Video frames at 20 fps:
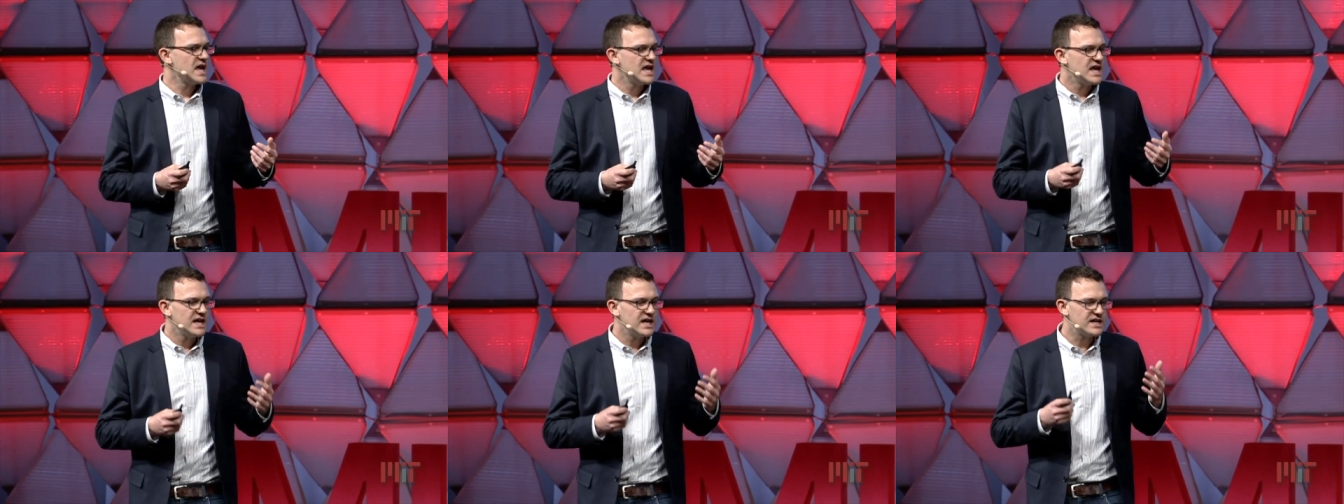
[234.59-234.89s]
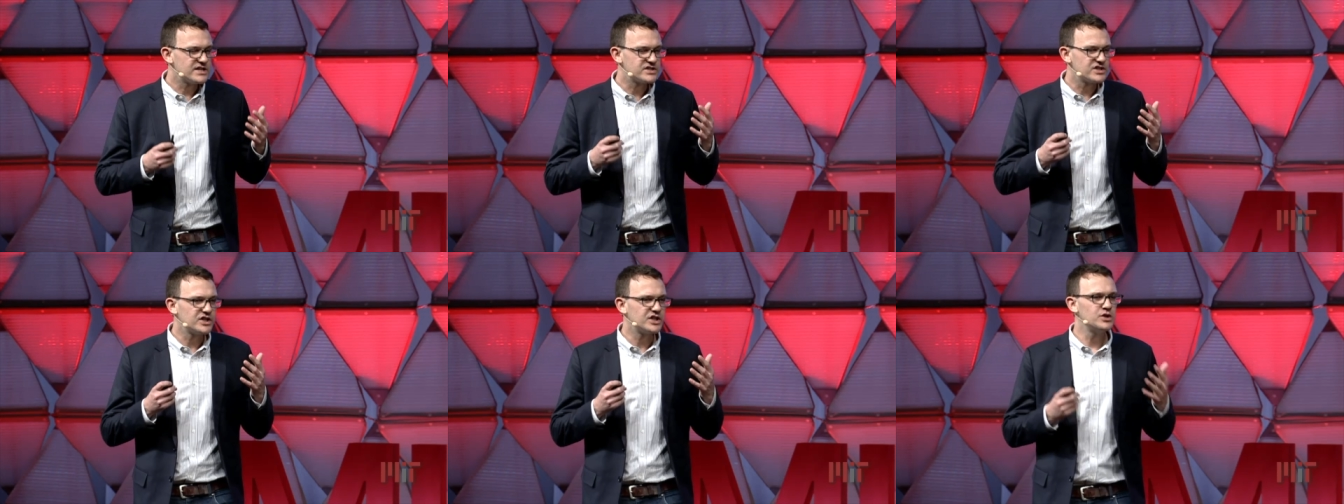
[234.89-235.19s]

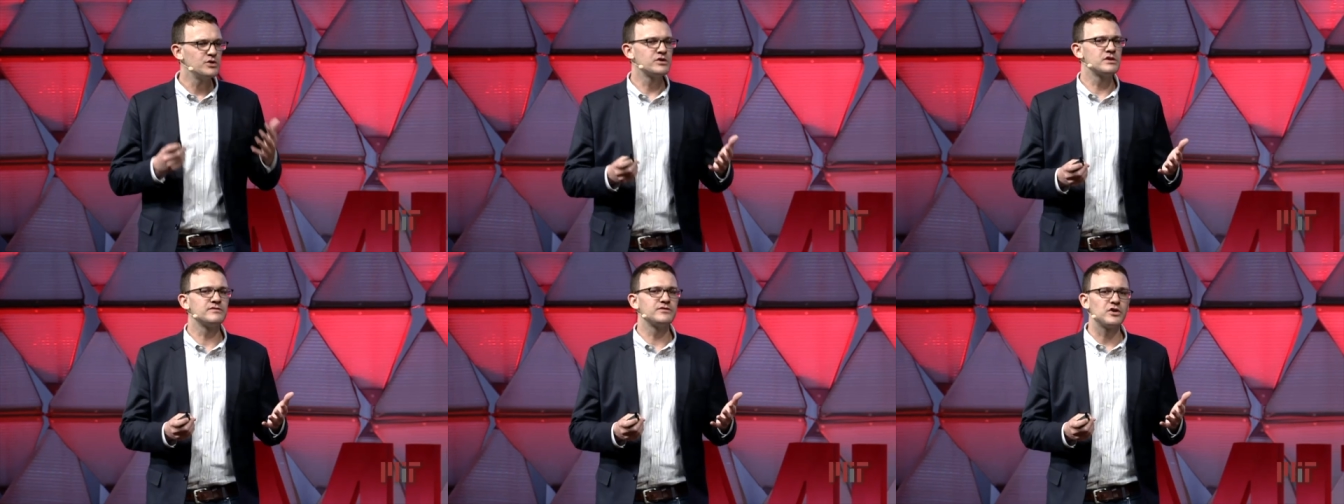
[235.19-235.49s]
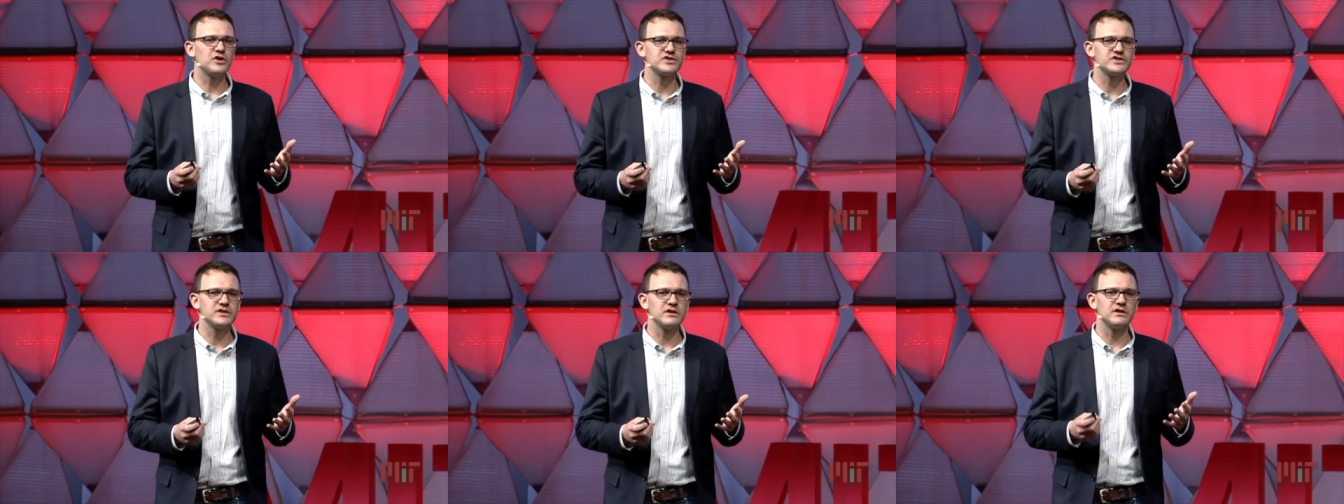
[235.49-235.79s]
It's a
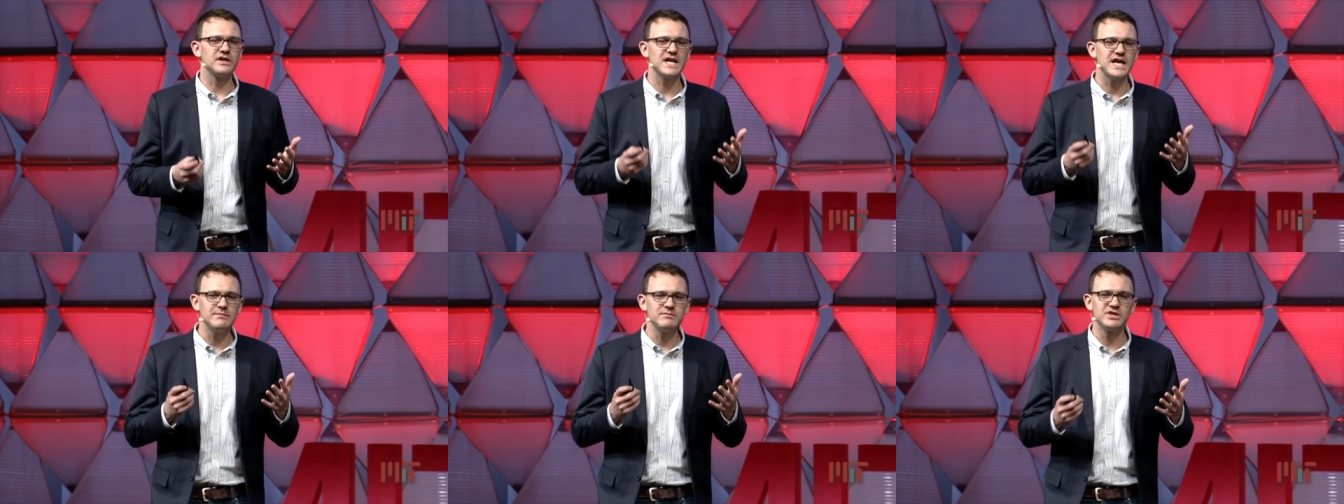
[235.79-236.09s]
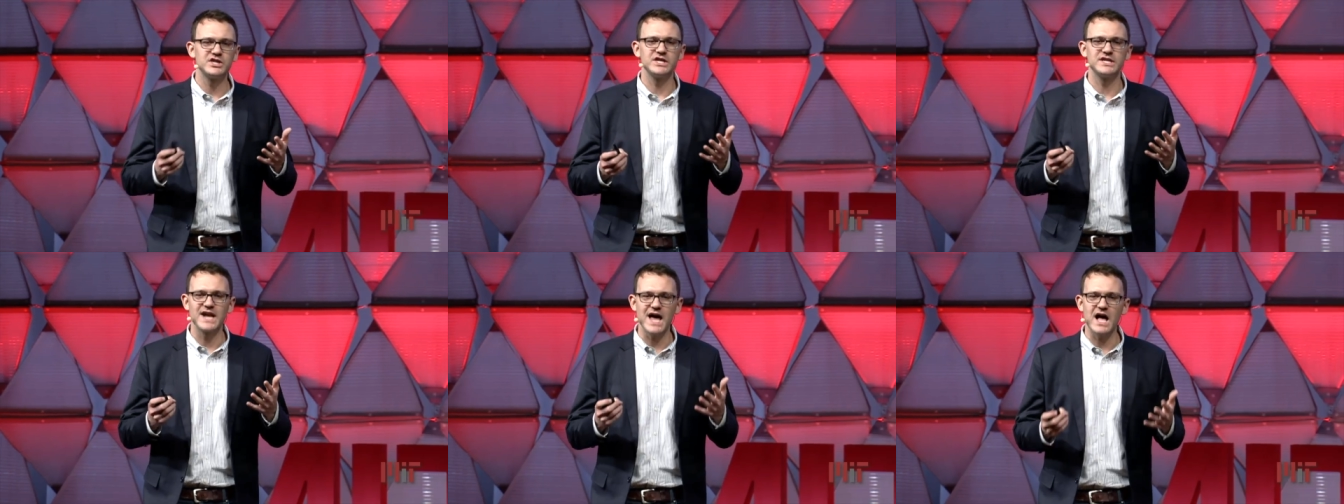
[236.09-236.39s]
universal image
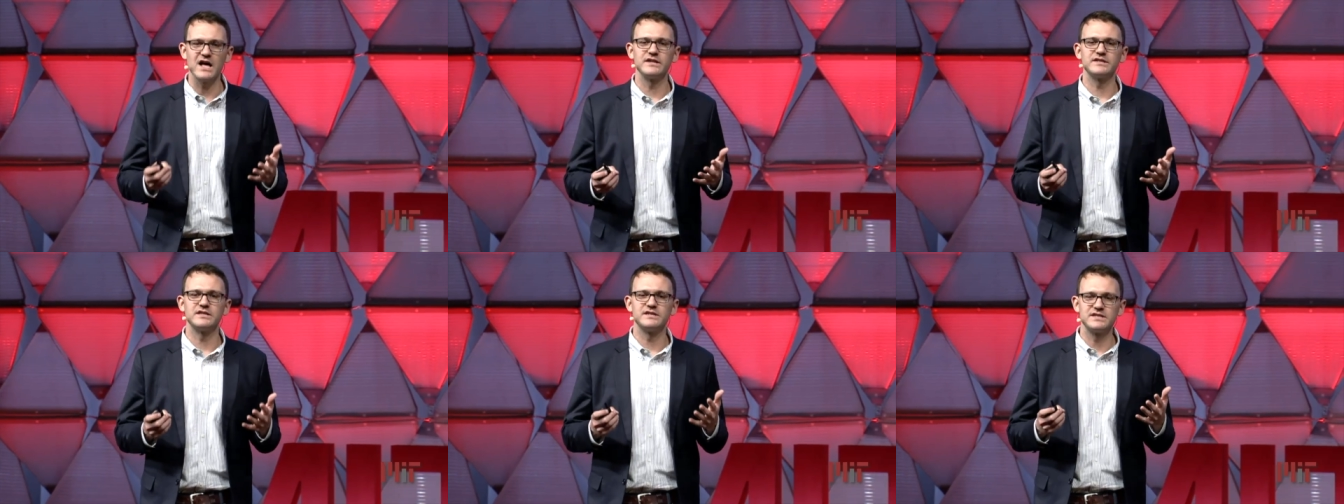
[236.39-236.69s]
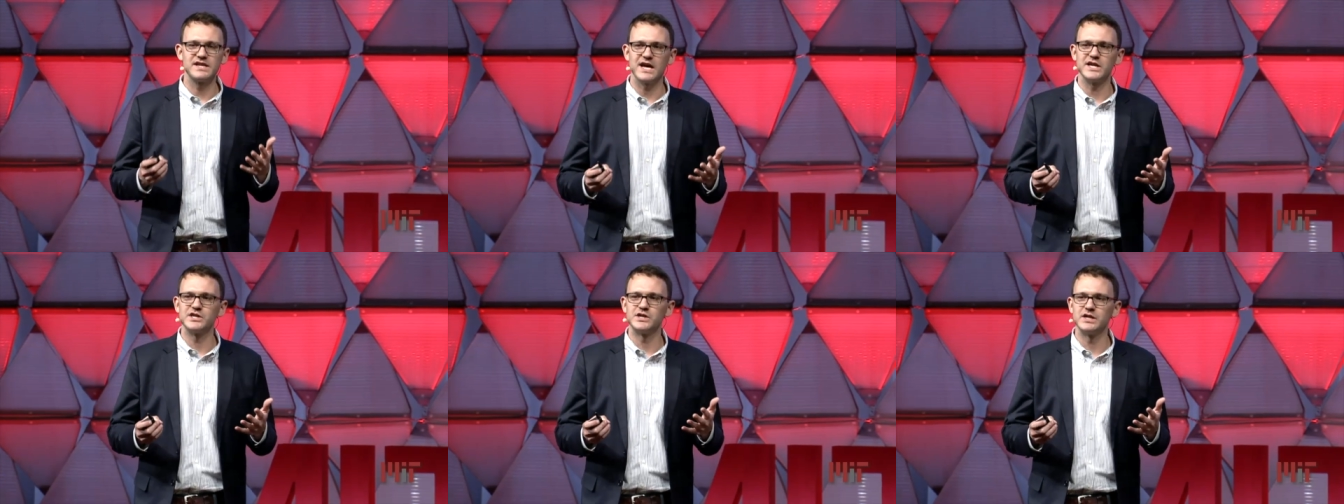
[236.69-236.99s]
analysis
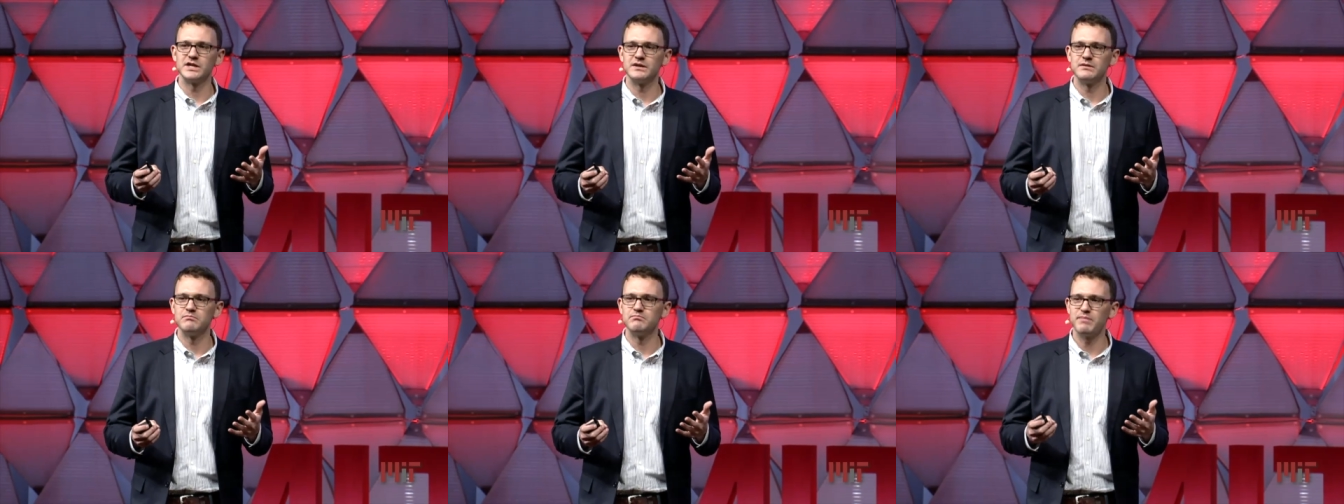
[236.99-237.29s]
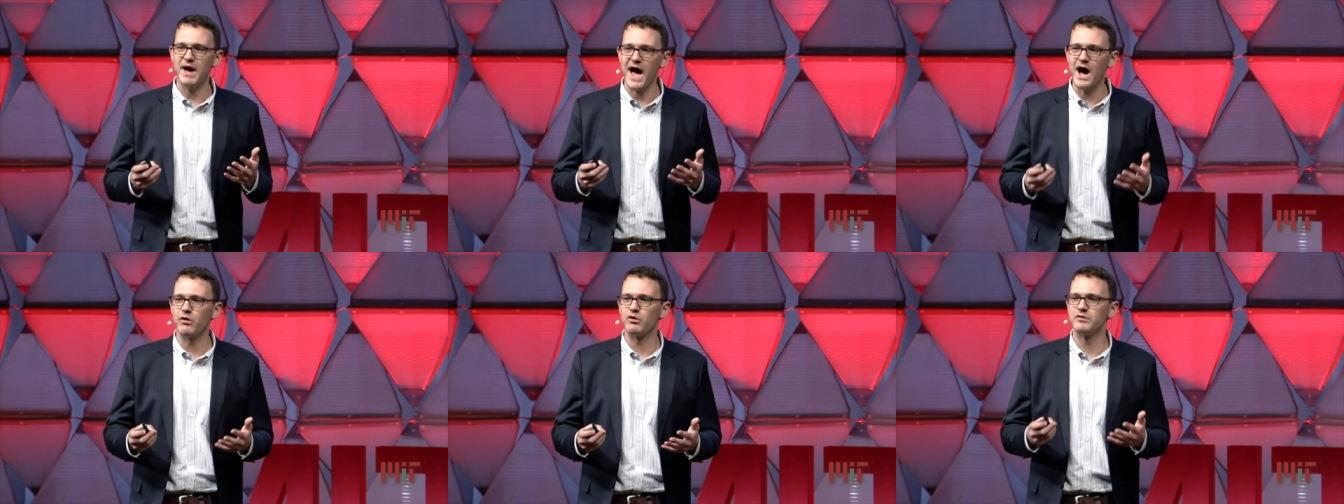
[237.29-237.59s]
engine
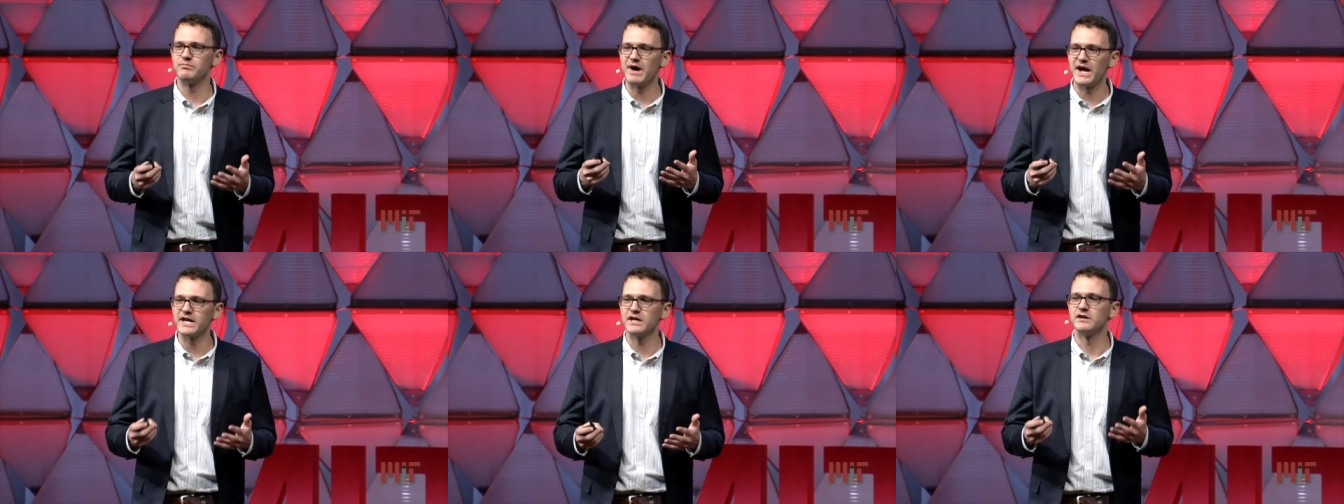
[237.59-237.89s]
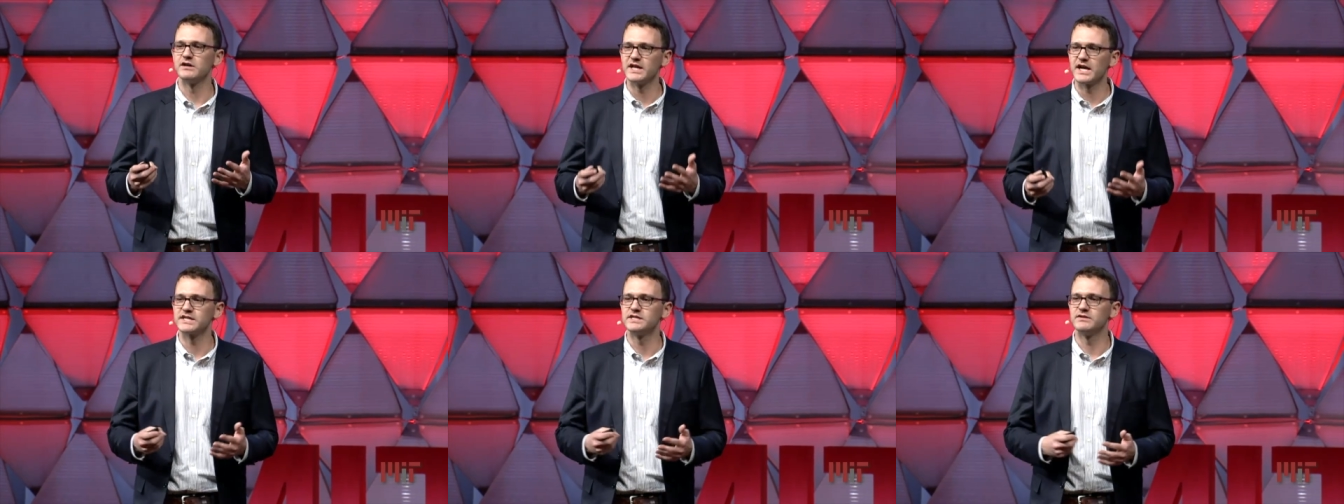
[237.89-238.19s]
powered by
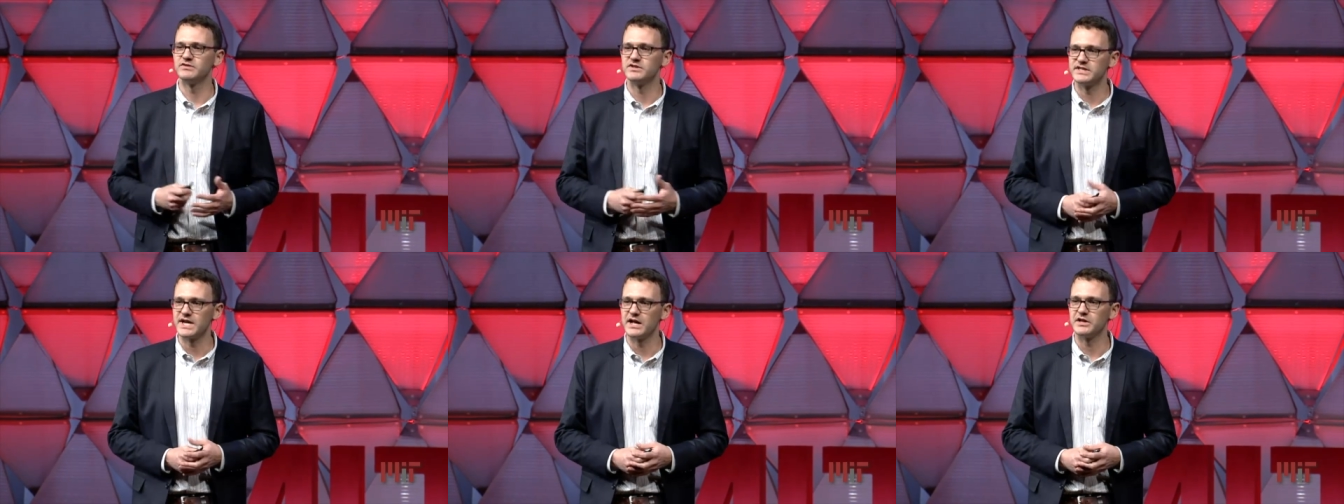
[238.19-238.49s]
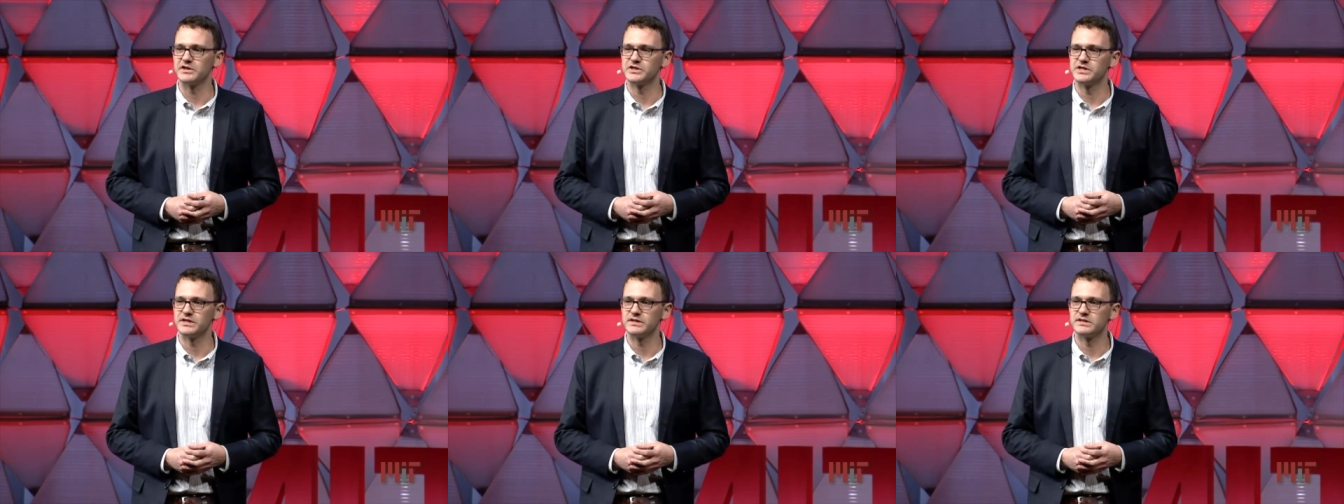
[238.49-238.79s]
collective
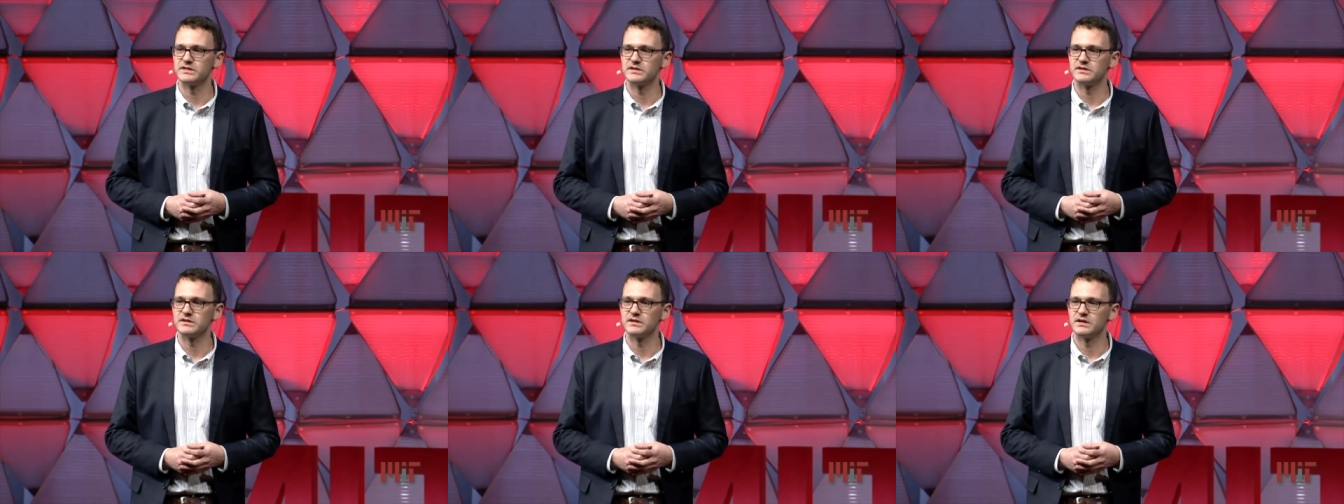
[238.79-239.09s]
intelligence.